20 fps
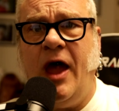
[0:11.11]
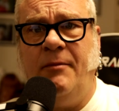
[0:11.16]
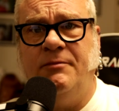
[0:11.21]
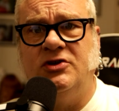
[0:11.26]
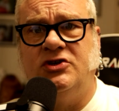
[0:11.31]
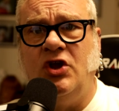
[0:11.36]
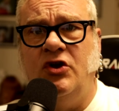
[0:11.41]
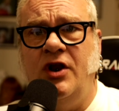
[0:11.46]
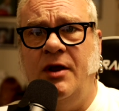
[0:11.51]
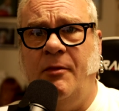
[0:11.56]

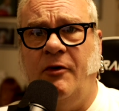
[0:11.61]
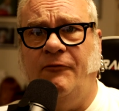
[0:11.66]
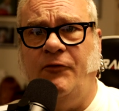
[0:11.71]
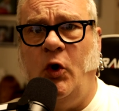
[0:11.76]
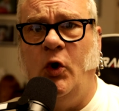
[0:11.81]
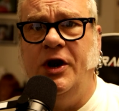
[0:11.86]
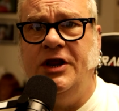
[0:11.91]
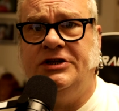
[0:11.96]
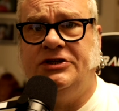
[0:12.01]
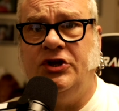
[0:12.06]
Episode number
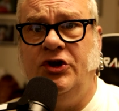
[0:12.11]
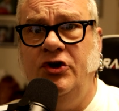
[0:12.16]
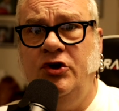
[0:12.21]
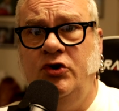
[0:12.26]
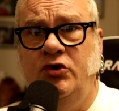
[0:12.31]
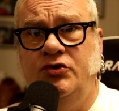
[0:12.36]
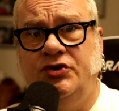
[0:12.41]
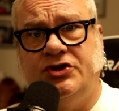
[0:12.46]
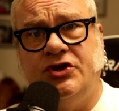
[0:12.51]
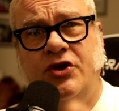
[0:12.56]

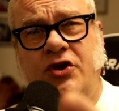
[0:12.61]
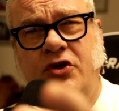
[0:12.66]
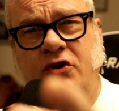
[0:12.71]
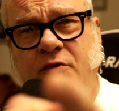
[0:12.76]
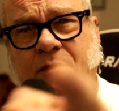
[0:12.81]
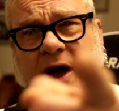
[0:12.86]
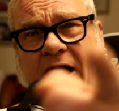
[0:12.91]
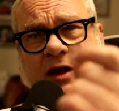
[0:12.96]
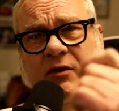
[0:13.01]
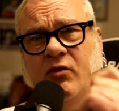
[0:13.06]
42. So you
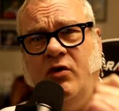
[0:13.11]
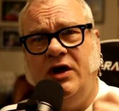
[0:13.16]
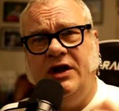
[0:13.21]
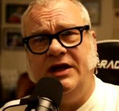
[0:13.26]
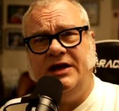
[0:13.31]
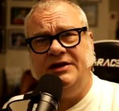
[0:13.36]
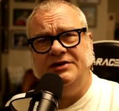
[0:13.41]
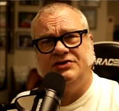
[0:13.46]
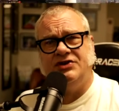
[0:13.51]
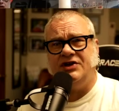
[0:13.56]
might want to